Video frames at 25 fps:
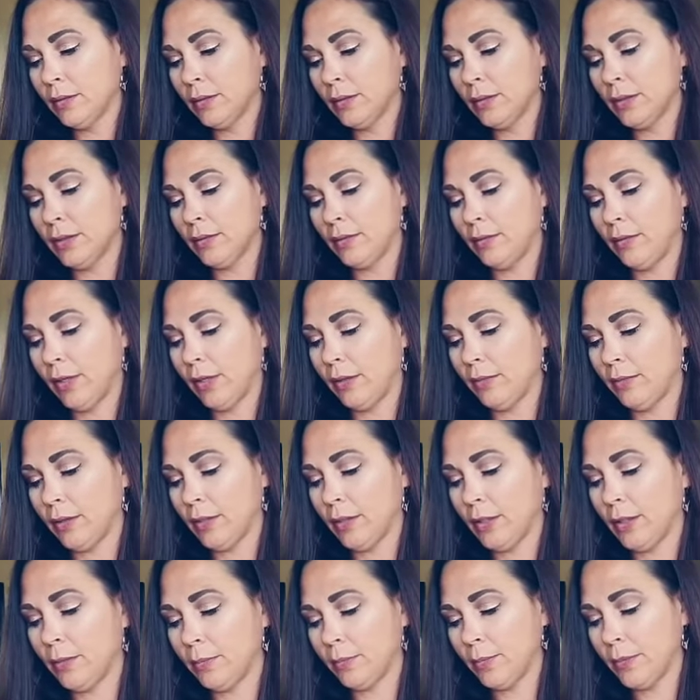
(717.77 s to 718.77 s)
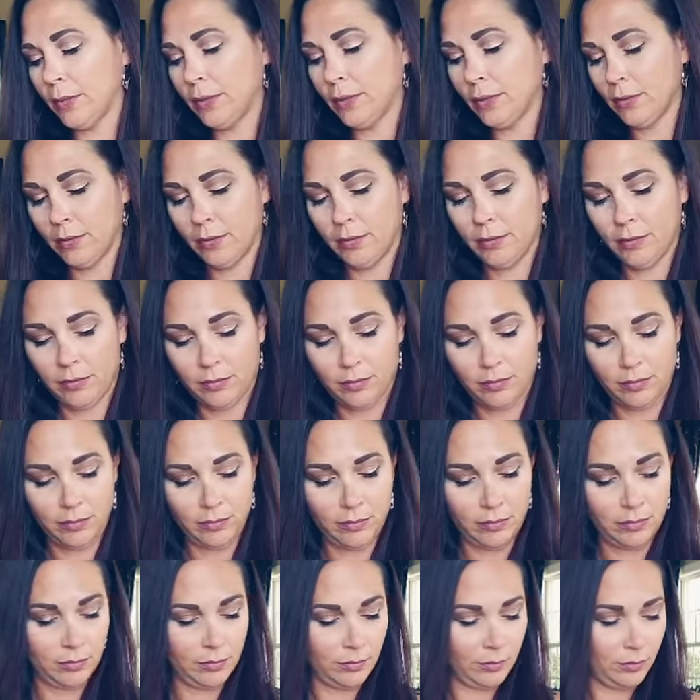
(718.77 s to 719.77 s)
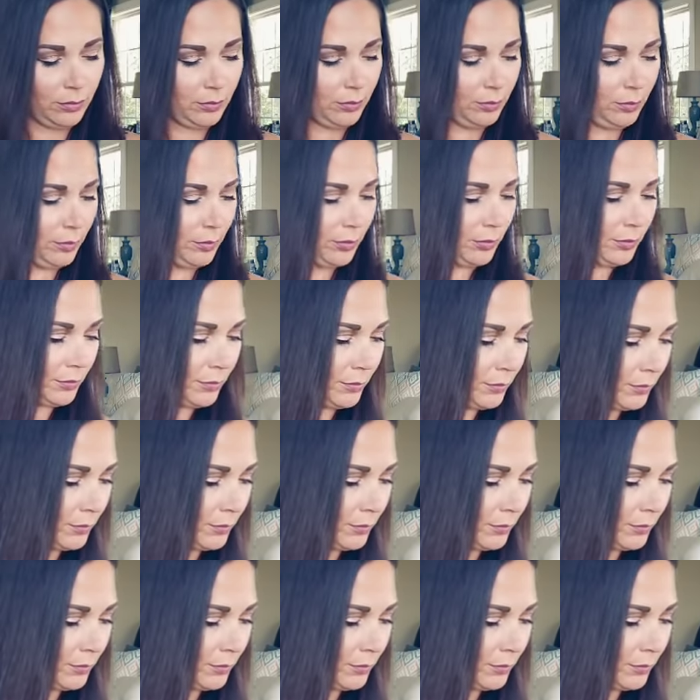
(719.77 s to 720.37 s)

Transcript: That's the Five of Cups. Woo.